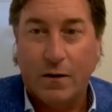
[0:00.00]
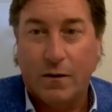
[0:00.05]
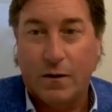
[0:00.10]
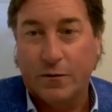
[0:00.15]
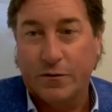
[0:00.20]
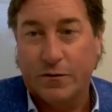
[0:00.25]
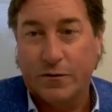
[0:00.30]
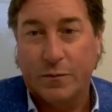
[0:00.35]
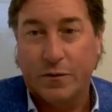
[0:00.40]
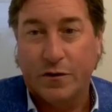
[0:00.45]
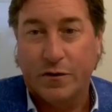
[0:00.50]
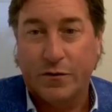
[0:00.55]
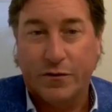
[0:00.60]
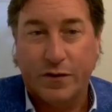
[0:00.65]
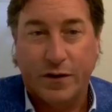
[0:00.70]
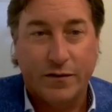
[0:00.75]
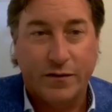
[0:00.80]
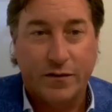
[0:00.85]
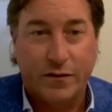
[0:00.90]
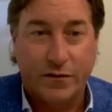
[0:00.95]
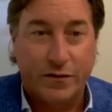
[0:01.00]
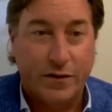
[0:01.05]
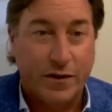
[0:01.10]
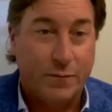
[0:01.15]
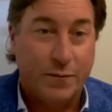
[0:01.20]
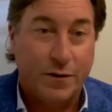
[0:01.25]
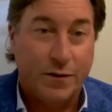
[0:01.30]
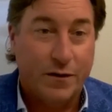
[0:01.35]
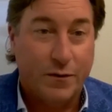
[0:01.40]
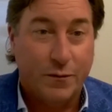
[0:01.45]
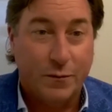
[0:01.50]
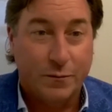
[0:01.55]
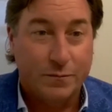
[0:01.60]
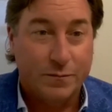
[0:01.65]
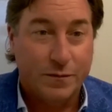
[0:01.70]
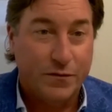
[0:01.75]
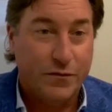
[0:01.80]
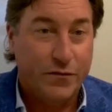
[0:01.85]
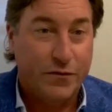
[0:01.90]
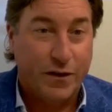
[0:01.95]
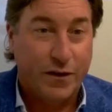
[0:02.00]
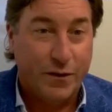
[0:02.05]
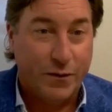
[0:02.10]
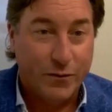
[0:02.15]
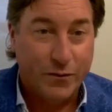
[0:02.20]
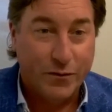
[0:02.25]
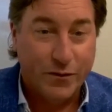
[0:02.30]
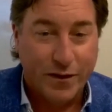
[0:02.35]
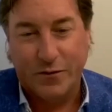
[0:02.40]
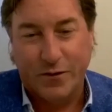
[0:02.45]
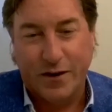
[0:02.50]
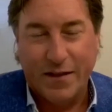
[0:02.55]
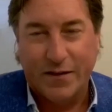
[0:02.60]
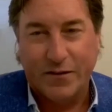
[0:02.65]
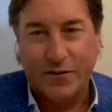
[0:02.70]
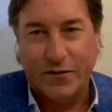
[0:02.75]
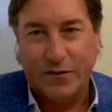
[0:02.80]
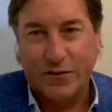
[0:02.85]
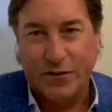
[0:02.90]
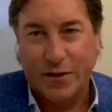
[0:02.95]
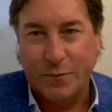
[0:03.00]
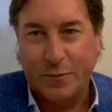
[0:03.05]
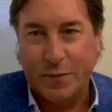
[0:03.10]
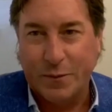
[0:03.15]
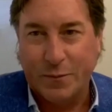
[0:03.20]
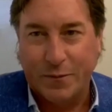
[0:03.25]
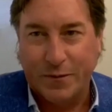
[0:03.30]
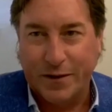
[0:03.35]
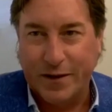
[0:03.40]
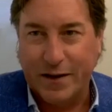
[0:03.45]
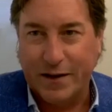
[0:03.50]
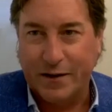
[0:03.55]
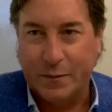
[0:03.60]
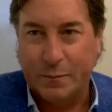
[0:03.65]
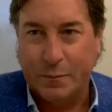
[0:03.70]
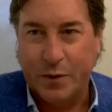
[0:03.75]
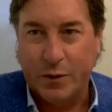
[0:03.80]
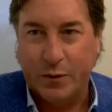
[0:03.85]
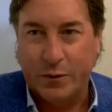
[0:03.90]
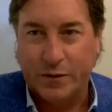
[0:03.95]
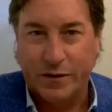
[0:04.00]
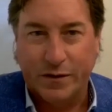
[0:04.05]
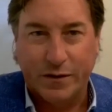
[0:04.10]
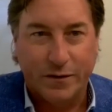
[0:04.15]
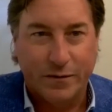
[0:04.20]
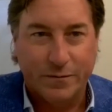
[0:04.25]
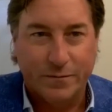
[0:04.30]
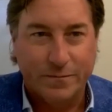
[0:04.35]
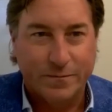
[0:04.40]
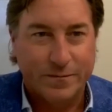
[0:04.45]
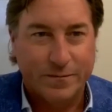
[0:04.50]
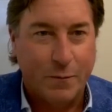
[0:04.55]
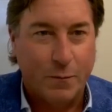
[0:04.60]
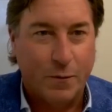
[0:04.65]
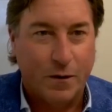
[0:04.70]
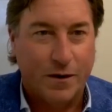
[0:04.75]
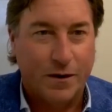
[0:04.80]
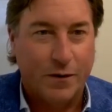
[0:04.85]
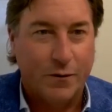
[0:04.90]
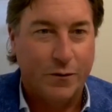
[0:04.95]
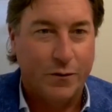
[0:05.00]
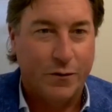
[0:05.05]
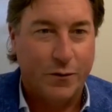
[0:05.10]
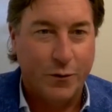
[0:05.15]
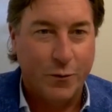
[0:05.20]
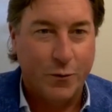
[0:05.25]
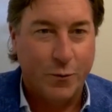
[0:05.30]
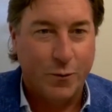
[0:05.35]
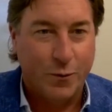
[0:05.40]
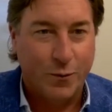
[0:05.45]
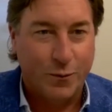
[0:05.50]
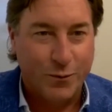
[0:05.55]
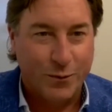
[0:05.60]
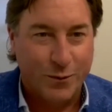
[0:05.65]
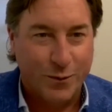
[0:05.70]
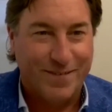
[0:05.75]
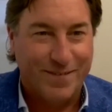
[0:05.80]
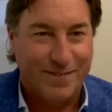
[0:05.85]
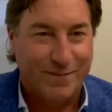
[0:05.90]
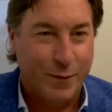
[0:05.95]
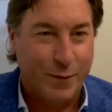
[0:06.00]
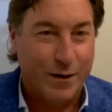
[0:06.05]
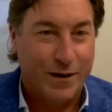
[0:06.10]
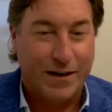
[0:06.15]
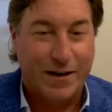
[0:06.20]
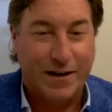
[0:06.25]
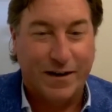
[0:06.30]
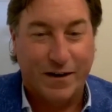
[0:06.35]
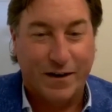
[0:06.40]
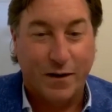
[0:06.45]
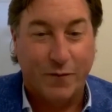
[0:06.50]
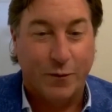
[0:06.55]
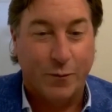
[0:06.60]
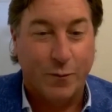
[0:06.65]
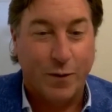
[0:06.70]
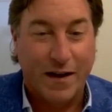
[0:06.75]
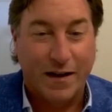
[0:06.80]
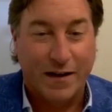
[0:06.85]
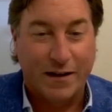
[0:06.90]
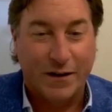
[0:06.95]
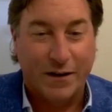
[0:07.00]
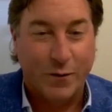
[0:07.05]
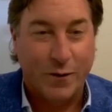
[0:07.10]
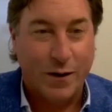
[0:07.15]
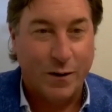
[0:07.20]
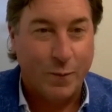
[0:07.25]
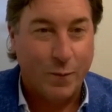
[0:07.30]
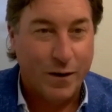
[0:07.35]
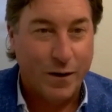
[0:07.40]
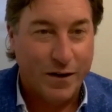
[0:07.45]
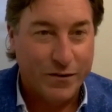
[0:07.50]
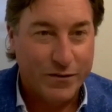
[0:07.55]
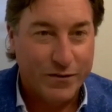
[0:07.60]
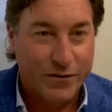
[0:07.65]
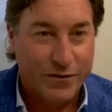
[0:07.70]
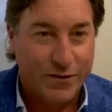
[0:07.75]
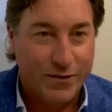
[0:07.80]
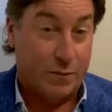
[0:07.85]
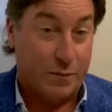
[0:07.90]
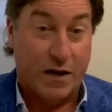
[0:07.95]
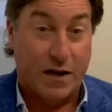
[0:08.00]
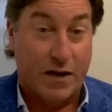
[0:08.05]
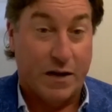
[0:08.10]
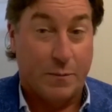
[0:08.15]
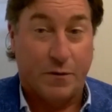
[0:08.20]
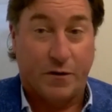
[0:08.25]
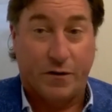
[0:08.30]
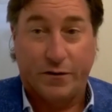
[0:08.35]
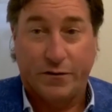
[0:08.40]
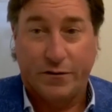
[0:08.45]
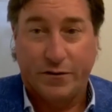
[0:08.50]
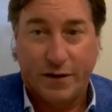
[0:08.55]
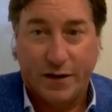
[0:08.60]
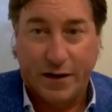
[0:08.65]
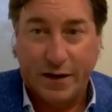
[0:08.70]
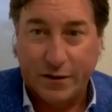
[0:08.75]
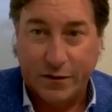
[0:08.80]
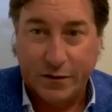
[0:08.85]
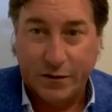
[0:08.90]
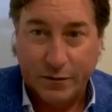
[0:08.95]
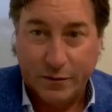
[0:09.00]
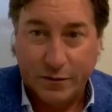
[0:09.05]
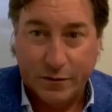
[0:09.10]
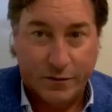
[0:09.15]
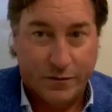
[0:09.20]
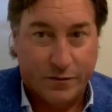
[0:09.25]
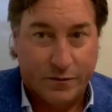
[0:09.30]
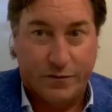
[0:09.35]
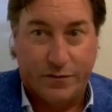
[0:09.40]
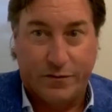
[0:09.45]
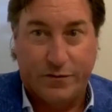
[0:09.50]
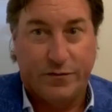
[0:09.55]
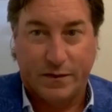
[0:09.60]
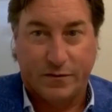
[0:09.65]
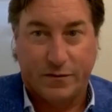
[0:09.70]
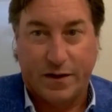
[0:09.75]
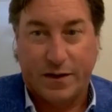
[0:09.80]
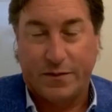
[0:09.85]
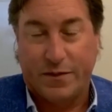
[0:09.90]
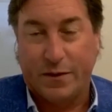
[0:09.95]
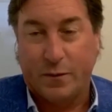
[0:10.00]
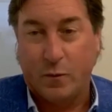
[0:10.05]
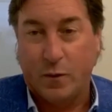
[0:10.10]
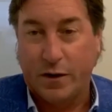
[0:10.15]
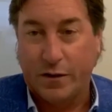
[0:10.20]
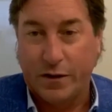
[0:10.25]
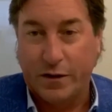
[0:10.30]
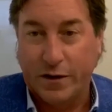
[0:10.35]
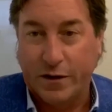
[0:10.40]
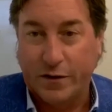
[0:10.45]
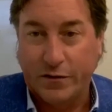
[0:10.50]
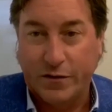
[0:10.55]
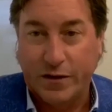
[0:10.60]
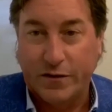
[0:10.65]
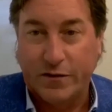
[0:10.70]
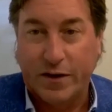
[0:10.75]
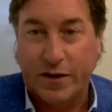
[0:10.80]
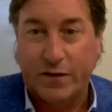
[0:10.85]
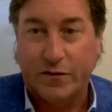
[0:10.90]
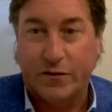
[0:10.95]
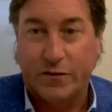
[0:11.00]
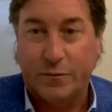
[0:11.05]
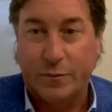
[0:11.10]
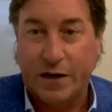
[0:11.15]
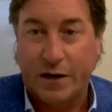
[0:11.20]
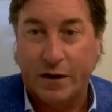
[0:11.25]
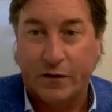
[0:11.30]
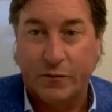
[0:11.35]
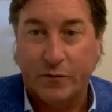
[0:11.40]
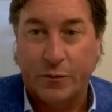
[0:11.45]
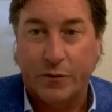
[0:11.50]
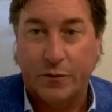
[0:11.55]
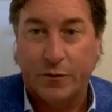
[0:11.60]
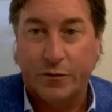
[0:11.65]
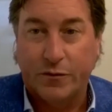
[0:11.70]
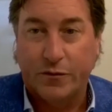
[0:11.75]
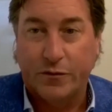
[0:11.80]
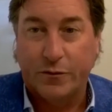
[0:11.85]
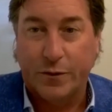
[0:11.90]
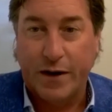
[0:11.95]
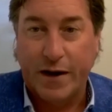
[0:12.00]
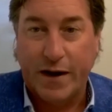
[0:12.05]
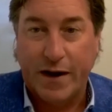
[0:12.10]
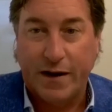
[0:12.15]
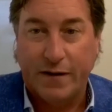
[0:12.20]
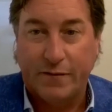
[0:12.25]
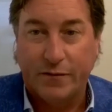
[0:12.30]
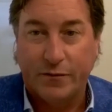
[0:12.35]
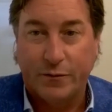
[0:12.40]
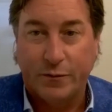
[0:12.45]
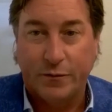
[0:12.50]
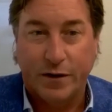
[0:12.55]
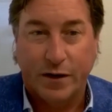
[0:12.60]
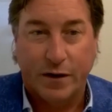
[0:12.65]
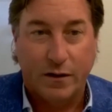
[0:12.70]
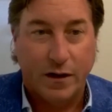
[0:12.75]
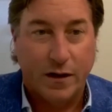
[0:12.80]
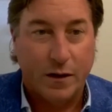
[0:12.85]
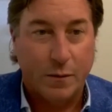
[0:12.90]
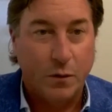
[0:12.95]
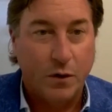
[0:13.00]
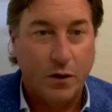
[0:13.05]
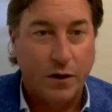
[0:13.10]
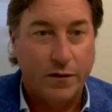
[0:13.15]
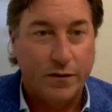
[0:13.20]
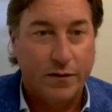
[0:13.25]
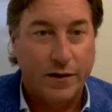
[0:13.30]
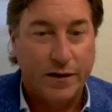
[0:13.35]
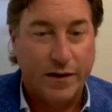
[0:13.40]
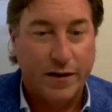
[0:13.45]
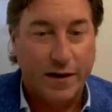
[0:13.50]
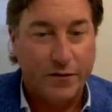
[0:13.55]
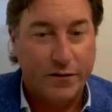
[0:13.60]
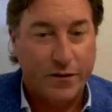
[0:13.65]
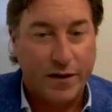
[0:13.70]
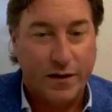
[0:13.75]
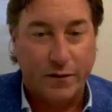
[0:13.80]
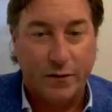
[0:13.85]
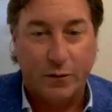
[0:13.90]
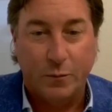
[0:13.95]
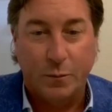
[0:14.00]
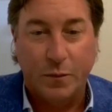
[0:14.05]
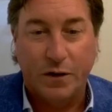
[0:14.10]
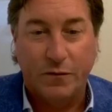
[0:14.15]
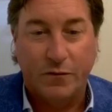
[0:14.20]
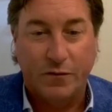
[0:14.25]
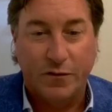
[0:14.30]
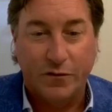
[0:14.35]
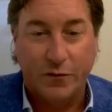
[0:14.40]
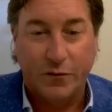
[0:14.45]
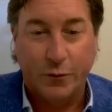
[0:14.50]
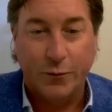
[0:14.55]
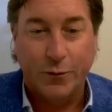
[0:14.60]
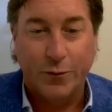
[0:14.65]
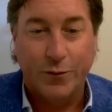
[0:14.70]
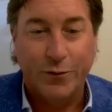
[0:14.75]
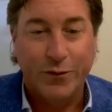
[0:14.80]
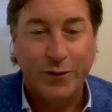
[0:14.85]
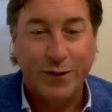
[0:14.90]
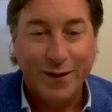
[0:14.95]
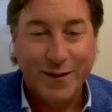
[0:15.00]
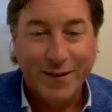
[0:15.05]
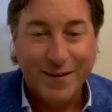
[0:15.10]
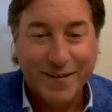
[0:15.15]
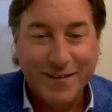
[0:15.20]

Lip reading: wow, I was a computer scientist. Now I'm going to go into sales. So I think it's the same people that got in a boat and go, hey, we're going to go to the new world, or we're going to get in a covered wagon to go out west, like many immigrants today do. That's, I think, why the United States has as many entrepreneurs as we have, is we've got a lot of blood that has that little bit of a screw loose.